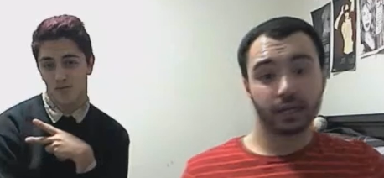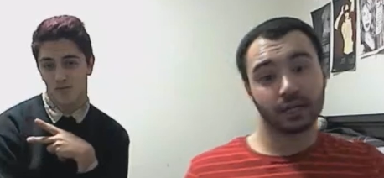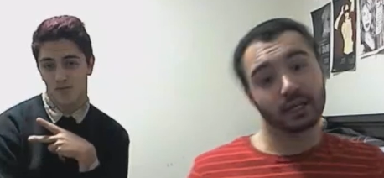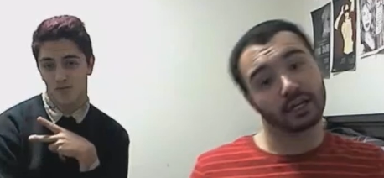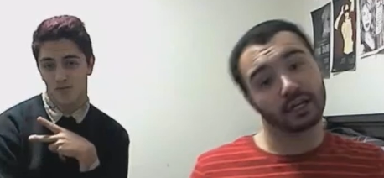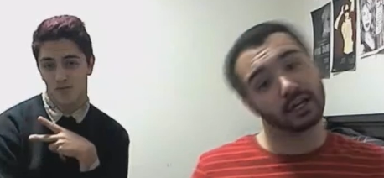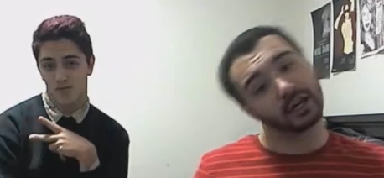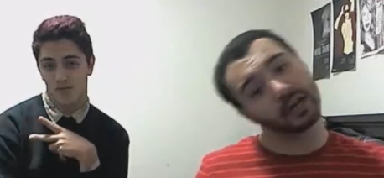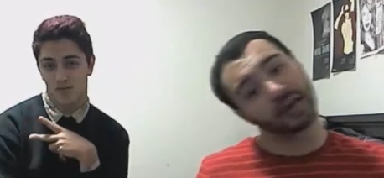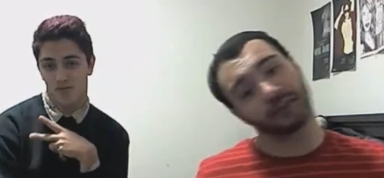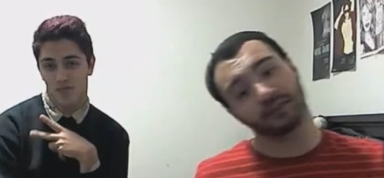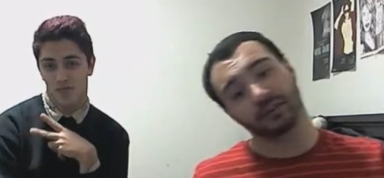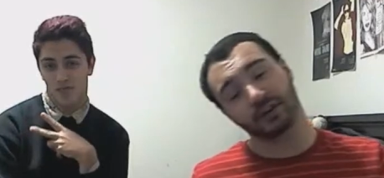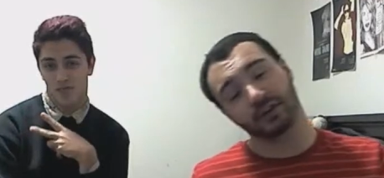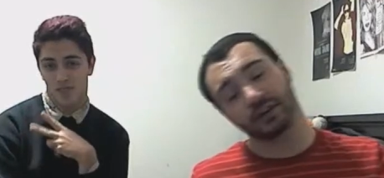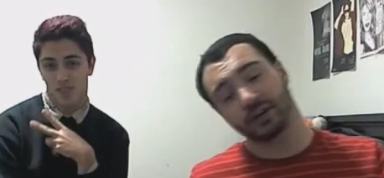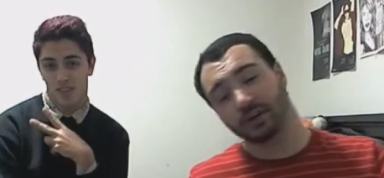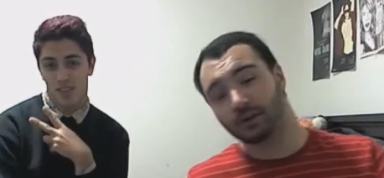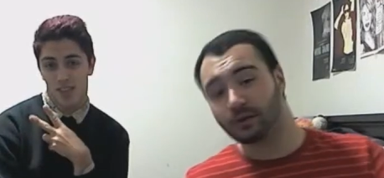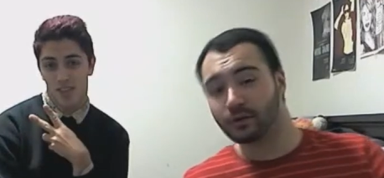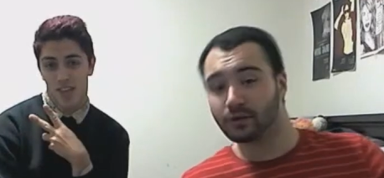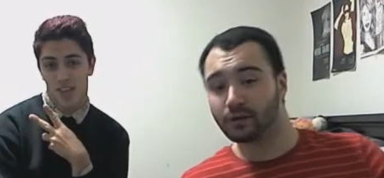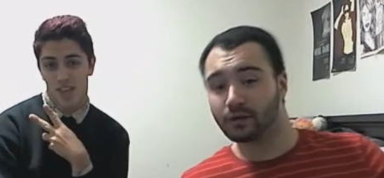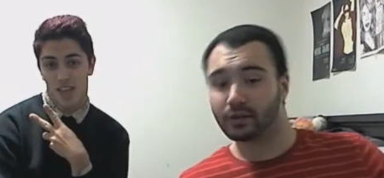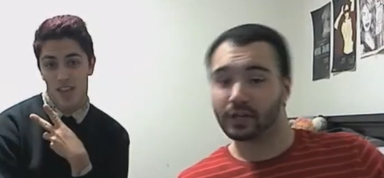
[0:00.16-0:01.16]
Speaker 1: Good
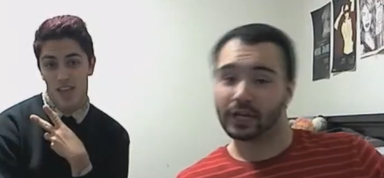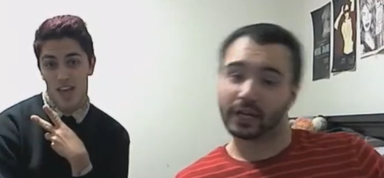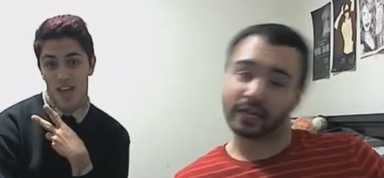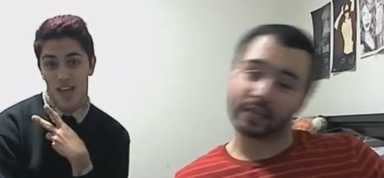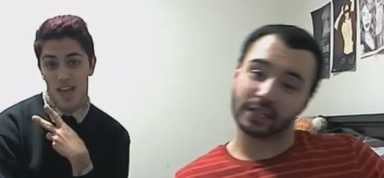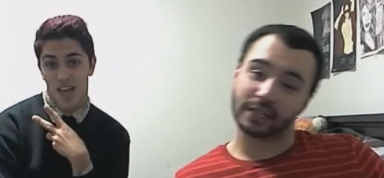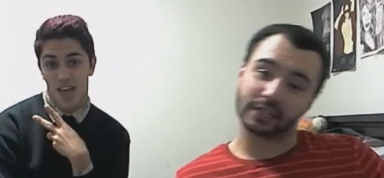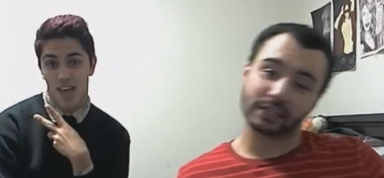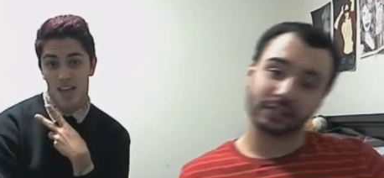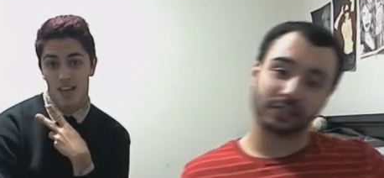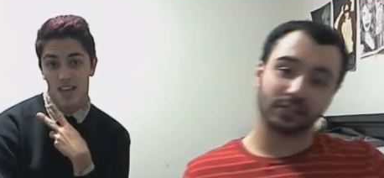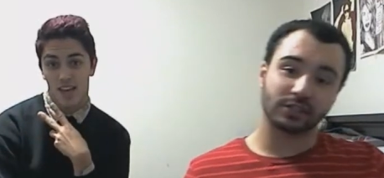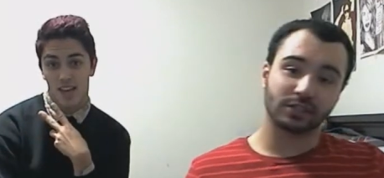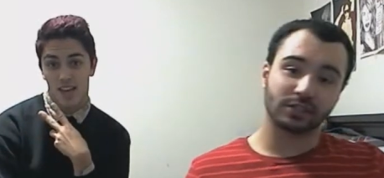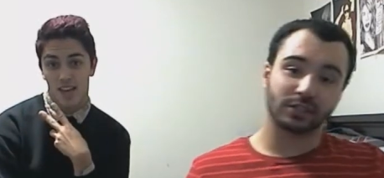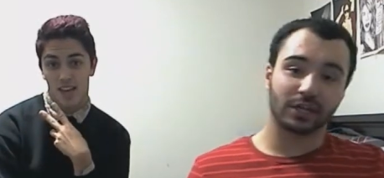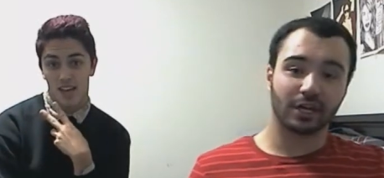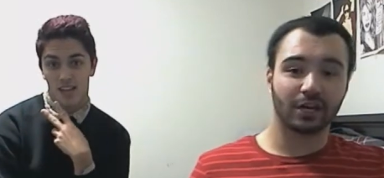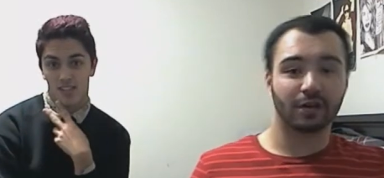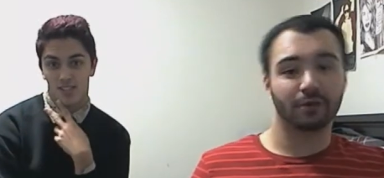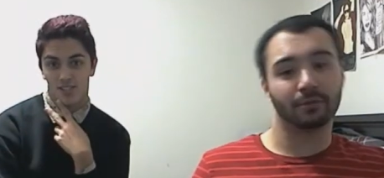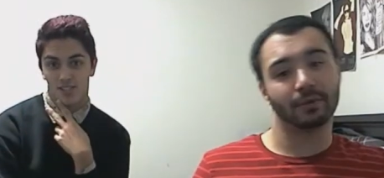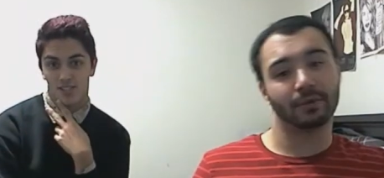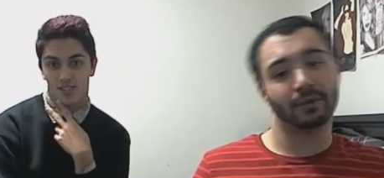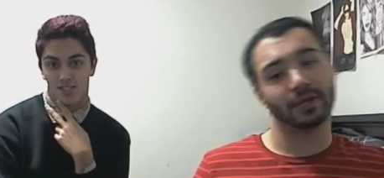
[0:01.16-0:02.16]
afternoon, ladies hey and guys.
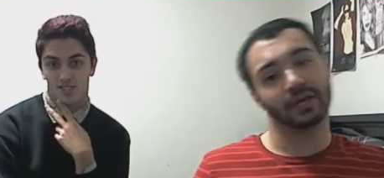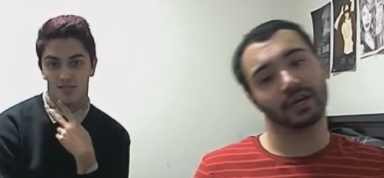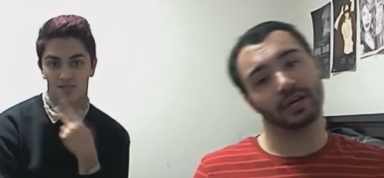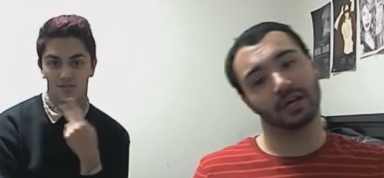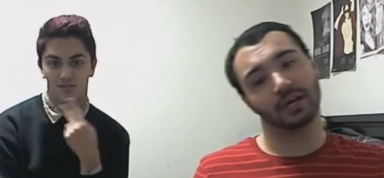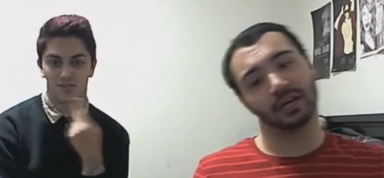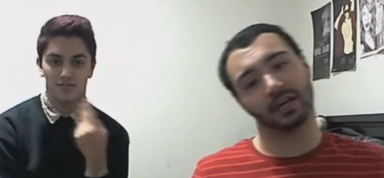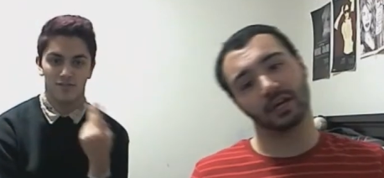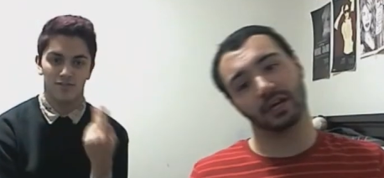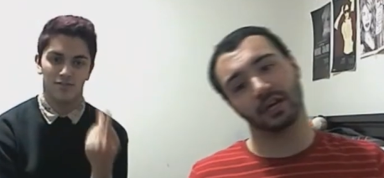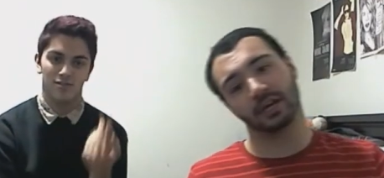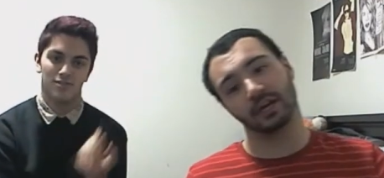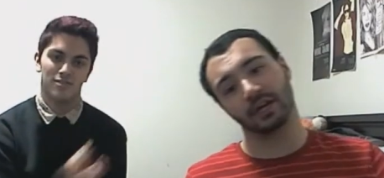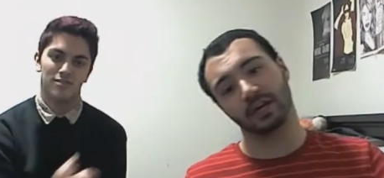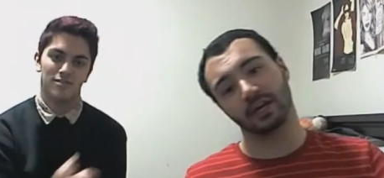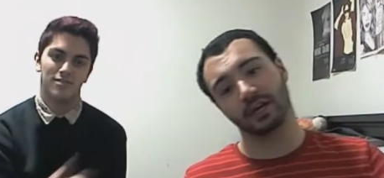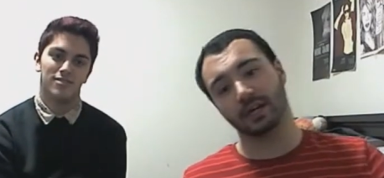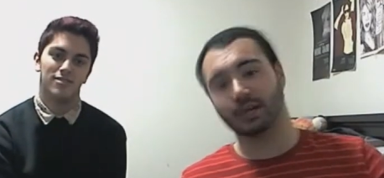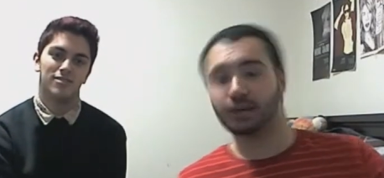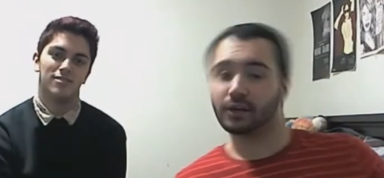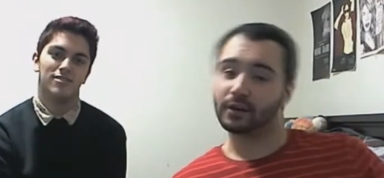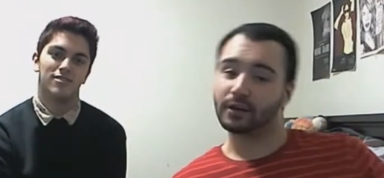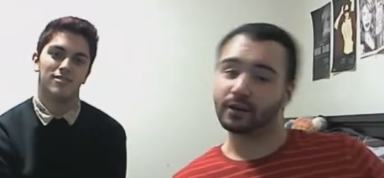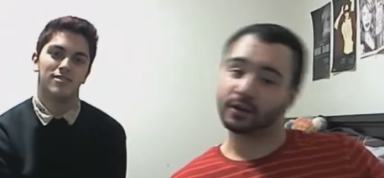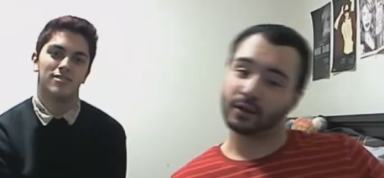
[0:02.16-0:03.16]

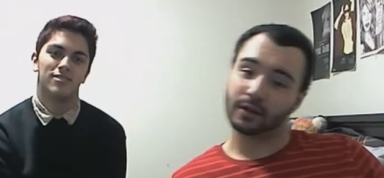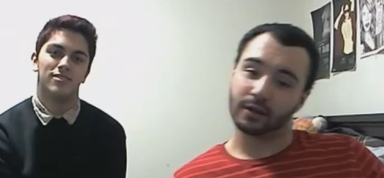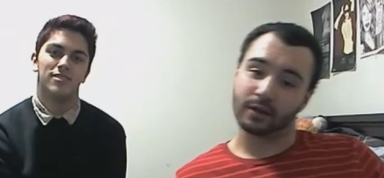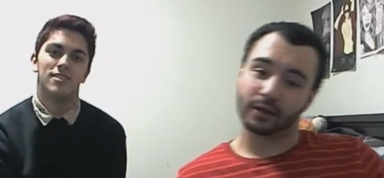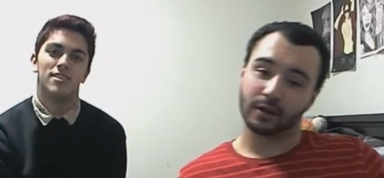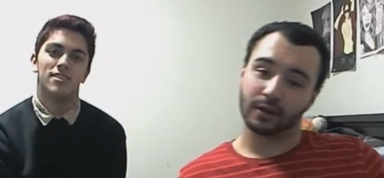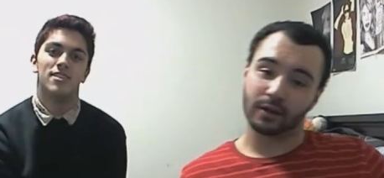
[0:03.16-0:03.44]
gentlemen.